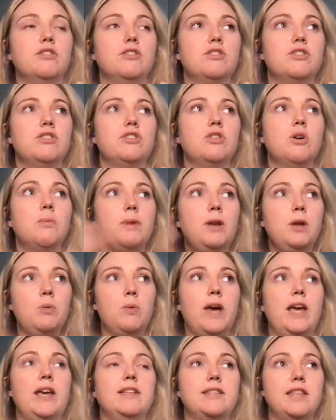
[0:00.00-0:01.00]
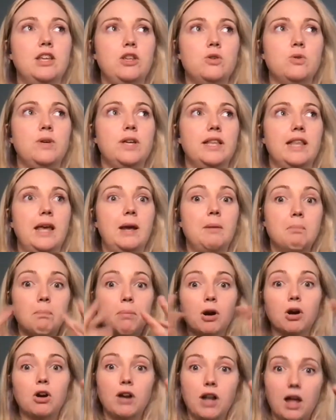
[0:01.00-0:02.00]
so many ways that you can like
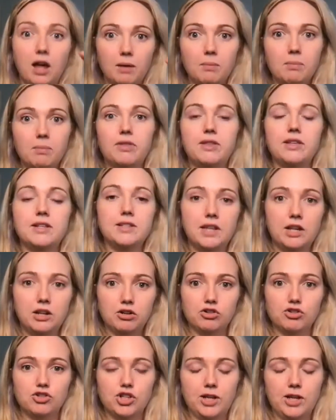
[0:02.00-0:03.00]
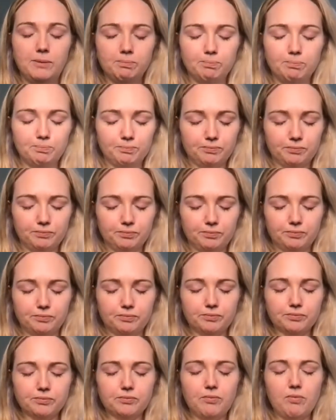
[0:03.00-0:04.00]
burn up this energy,
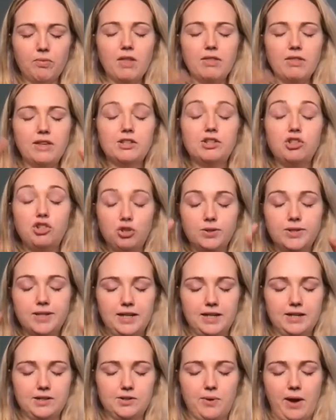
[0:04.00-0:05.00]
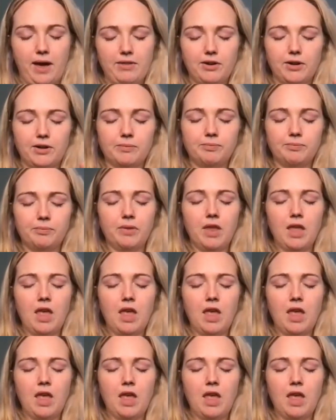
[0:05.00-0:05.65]
this juiciness rather.